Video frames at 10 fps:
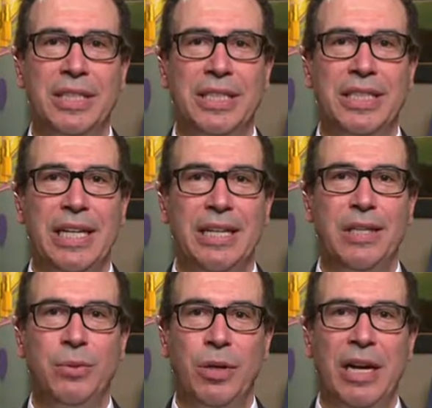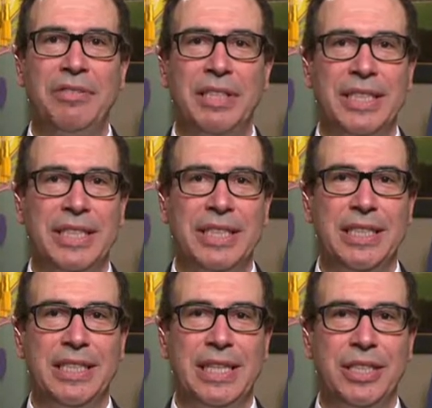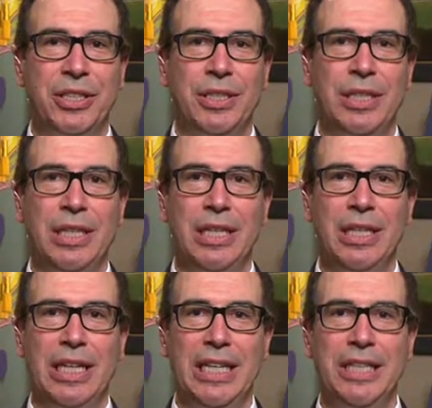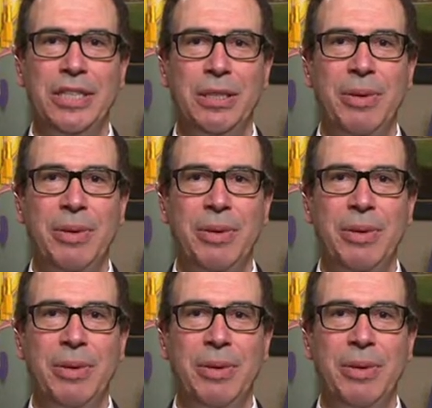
and the Senate, we're having listening sessions, and this is